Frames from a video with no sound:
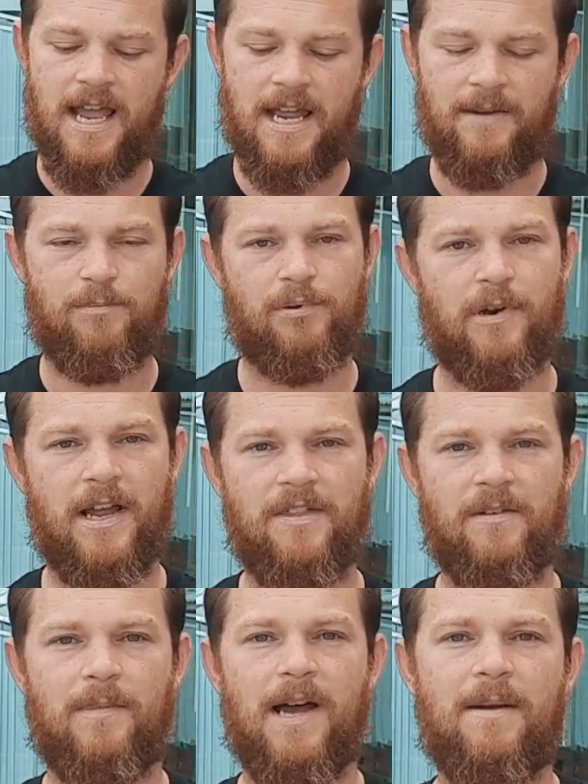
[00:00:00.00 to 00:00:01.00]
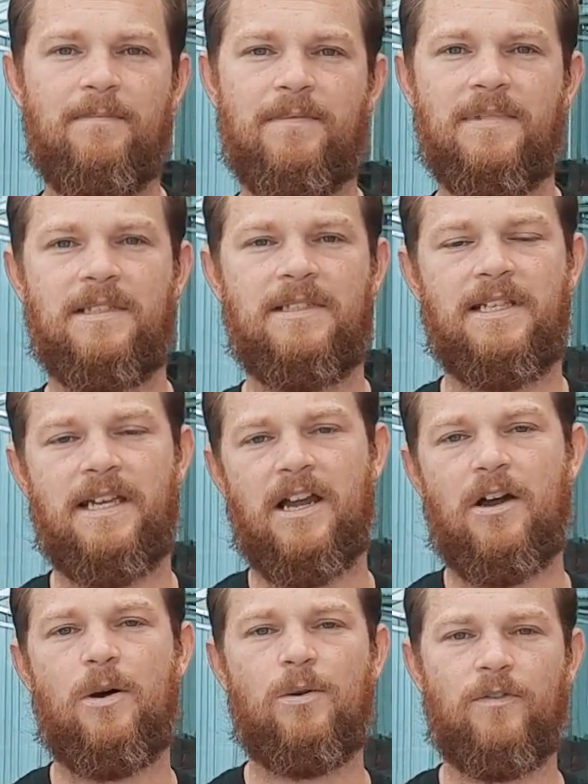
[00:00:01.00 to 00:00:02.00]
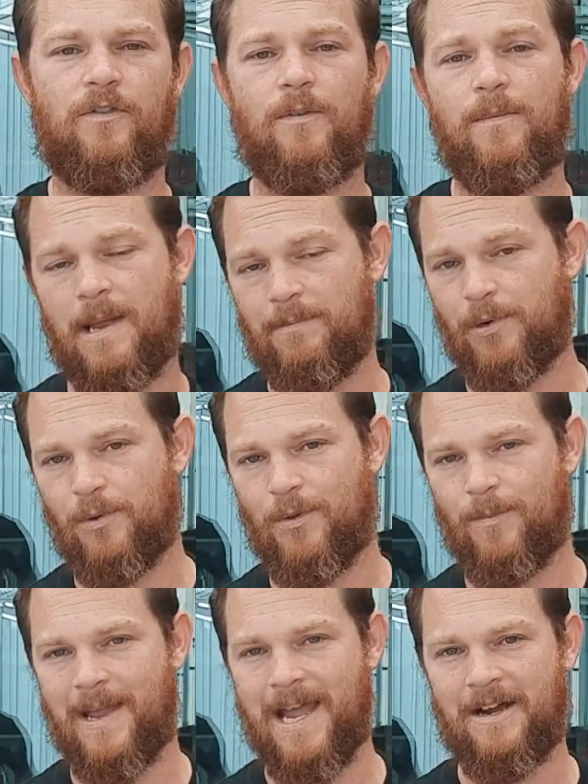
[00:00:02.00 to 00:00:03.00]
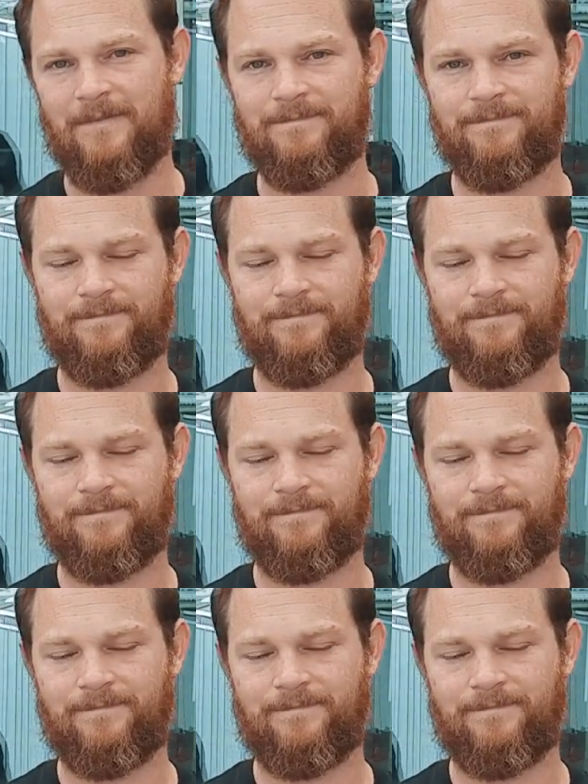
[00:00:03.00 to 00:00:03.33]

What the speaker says: and pry them up to get hold of them and pull them out.